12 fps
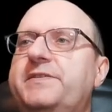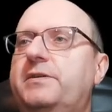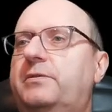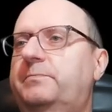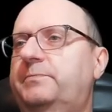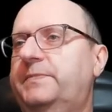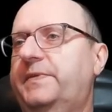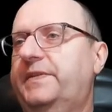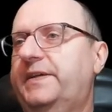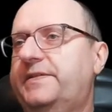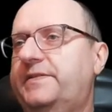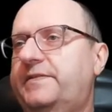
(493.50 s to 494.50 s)
So
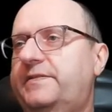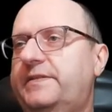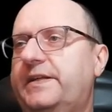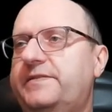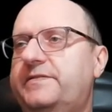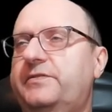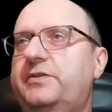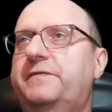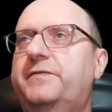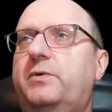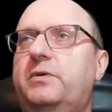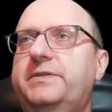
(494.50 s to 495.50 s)
that's the
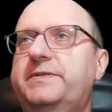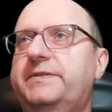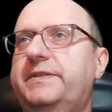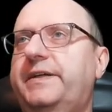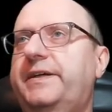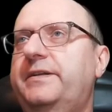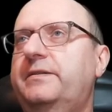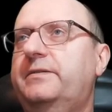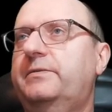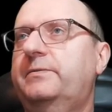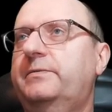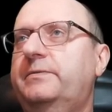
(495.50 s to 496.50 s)
default,
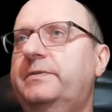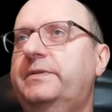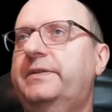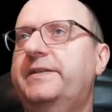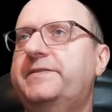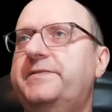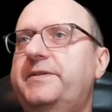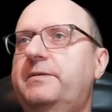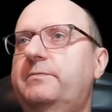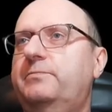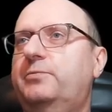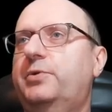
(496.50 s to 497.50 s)
and let's
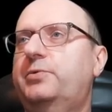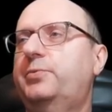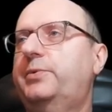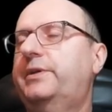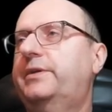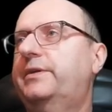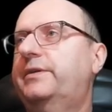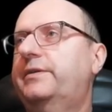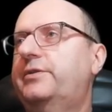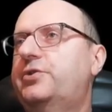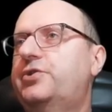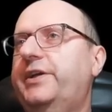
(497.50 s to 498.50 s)
see what we
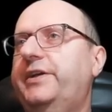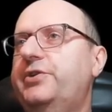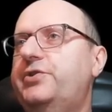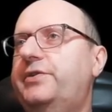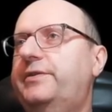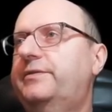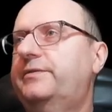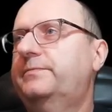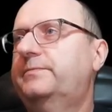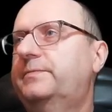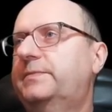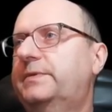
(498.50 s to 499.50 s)
can change here.